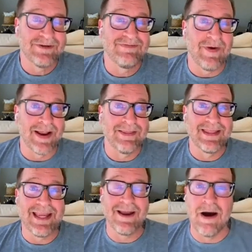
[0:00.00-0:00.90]
to find
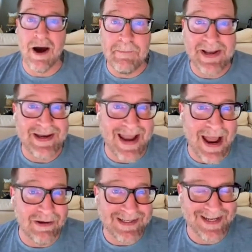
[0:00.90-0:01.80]
the
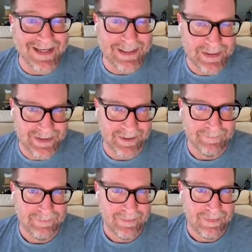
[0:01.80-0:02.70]
commonalities
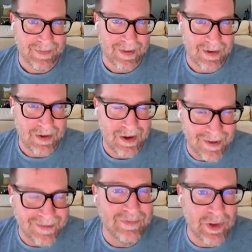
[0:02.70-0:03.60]

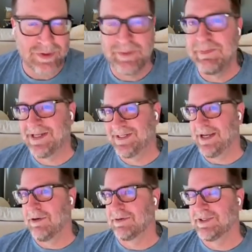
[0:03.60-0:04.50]
of those best
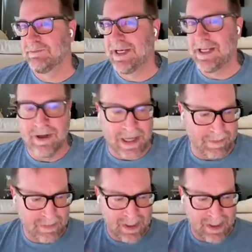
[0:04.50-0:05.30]
sellers, meaning, okay,